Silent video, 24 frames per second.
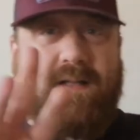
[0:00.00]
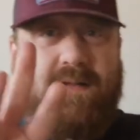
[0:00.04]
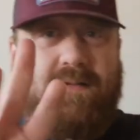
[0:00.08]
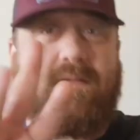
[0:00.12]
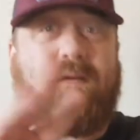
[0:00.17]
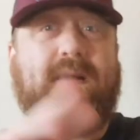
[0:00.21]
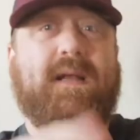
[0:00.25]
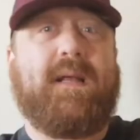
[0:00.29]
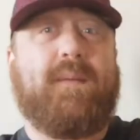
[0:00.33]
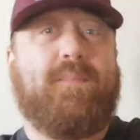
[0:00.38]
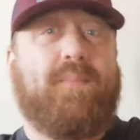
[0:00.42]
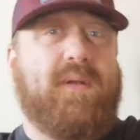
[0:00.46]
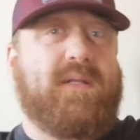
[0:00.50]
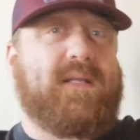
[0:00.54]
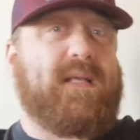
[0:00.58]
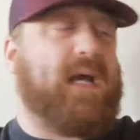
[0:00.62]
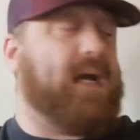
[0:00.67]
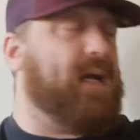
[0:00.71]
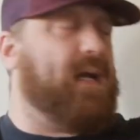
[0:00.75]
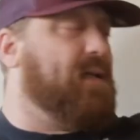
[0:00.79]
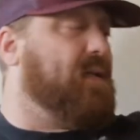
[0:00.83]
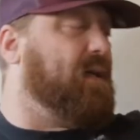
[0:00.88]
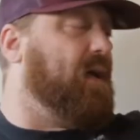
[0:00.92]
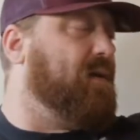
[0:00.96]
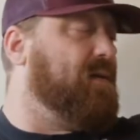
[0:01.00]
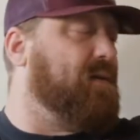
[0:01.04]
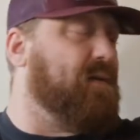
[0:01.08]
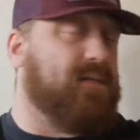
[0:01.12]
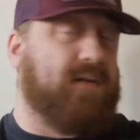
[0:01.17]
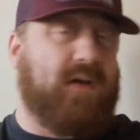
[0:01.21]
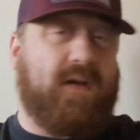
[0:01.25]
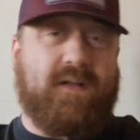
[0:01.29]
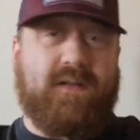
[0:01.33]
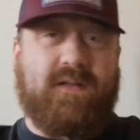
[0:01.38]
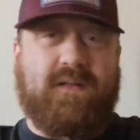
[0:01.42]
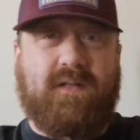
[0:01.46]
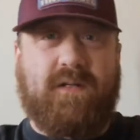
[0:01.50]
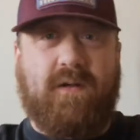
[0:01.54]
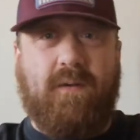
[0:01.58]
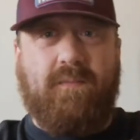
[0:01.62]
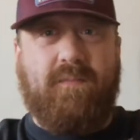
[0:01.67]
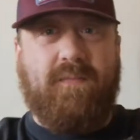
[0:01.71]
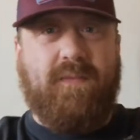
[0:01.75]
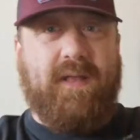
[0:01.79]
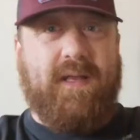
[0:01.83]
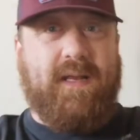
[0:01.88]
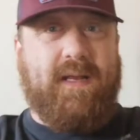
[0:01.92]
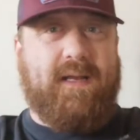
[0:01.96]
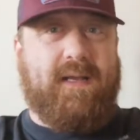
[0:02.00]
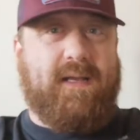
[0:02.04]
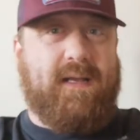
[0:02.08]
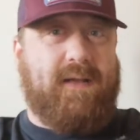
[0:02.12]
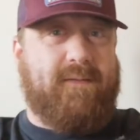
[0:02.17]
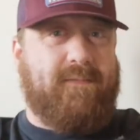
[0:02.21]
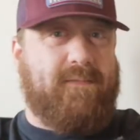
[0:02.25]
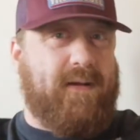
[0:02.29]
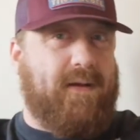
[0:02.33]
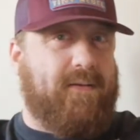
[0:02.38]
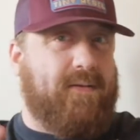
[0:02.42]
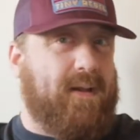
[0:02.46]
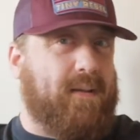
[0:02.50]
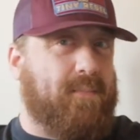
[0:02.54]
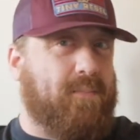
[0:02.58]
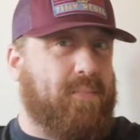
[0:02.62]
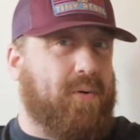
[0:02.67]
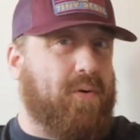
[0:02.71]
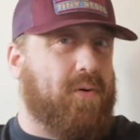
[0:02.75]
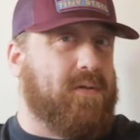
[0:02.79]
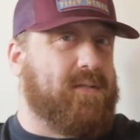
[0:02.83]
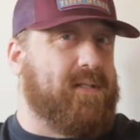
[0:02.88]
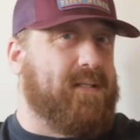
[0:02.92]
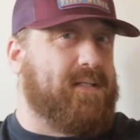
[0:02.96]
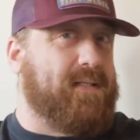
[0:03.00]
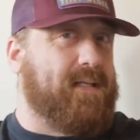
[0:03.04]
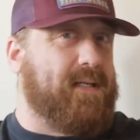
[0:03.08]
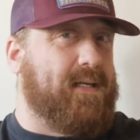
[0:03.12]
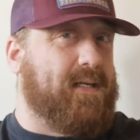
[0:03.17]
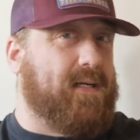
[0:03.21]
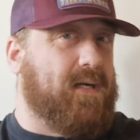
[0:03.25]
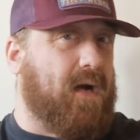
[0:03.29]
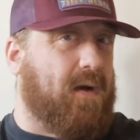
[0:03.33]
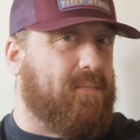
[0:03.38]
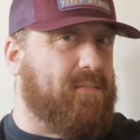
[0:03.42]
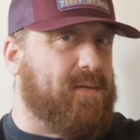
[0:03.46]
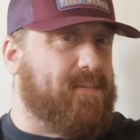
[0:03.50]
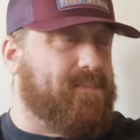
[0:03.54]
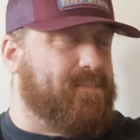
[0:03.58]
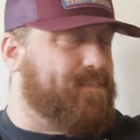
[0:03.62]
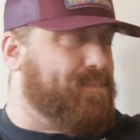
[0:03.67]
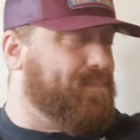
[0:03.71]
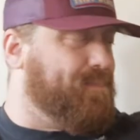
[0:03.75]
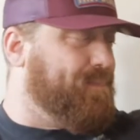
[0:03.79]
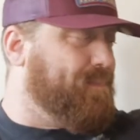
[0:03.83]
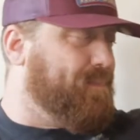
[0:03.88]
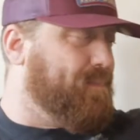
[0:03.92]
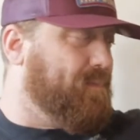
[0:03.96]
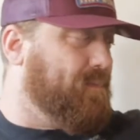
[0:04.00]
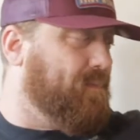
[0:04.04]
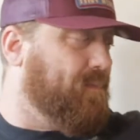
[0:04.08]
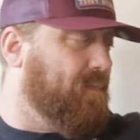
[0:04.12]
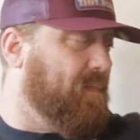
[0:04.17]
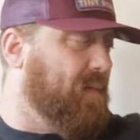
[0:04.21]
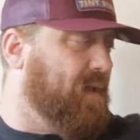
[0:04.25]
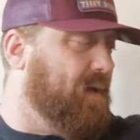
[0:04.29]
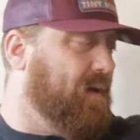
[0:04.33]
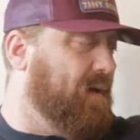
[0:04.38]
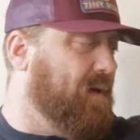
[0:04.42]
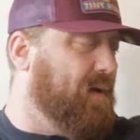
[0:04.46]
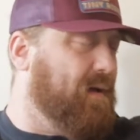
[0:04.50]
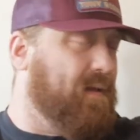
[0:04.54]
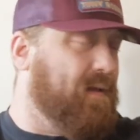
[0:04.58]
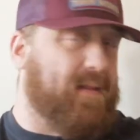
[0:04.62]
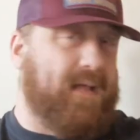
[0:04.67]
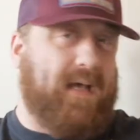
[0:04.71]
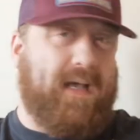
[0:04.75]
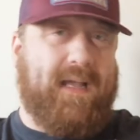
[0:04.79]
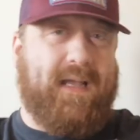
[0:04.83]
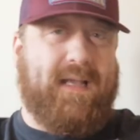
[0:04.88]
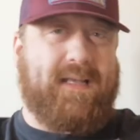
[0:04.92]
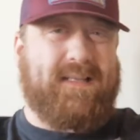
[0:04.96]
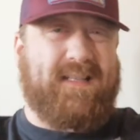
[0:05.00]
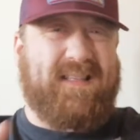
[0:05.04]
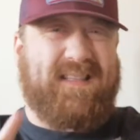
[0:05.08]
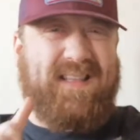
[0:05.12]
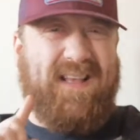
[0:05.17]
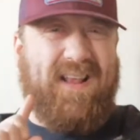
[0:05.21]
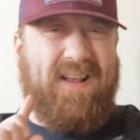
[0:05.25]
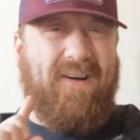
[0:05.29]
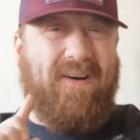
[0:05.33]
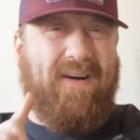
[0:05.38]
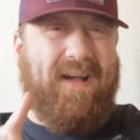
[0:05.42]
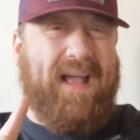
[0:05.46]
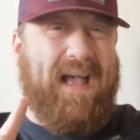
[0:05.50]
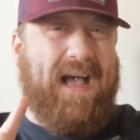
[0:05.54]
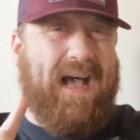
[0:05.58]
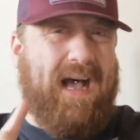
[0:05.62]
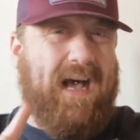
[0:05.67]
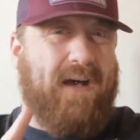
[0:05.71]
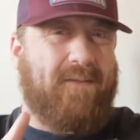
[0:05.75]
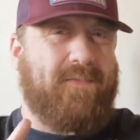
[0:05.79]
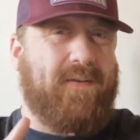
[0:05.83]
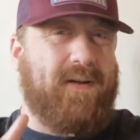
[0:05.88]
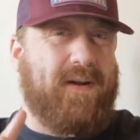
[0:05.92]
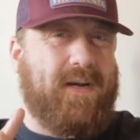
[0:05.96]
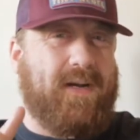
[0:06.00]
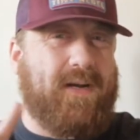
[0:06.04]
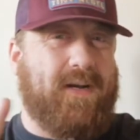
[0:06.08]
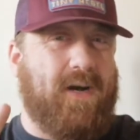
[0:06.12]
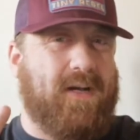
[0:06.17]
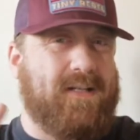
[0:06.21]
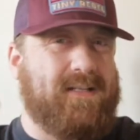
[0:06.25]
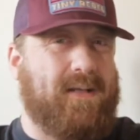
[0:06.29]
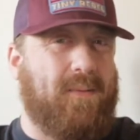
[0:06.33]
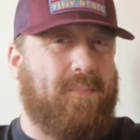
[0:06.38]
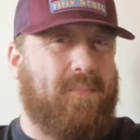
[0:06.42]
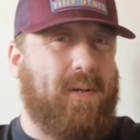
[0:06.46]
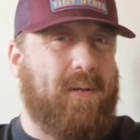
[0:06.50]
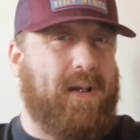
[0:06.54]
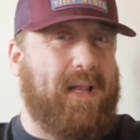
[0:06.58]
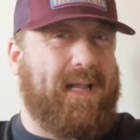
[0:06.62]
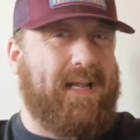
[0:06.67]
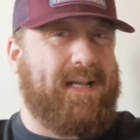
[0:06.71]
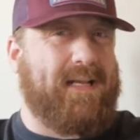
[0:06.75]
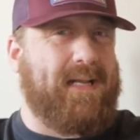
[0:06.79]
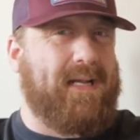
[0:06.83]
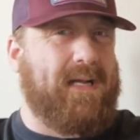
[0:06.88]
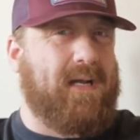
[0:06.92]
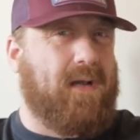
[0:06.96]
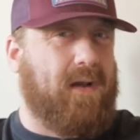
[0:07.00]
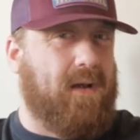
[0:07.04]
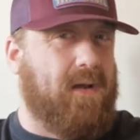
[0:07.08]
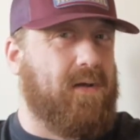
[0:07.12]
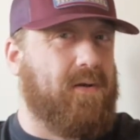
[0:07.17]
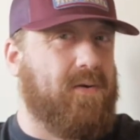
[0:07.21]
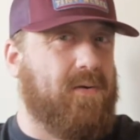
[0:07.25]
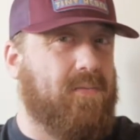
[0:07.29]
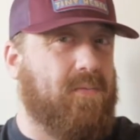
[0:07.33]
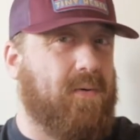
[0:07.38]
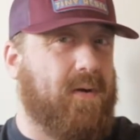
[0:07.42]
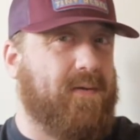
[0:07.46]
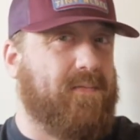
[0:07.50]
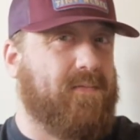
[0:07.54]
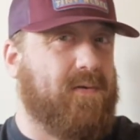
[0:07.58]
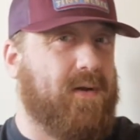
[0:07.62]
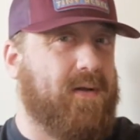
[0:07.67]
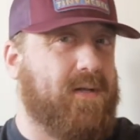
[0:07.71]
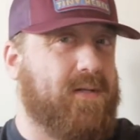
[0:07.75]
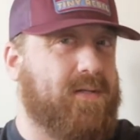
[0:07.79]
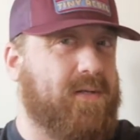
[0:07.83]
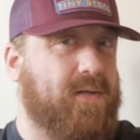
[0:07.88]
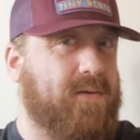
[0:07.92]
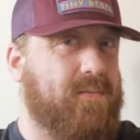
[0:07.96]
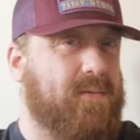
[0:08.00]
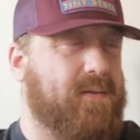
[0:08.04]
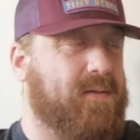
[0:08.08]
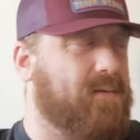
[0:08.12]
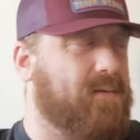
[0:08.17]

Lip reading: 3 potatoes have got something very important in common. That is that I haven't got a bleeding clue what I've got to do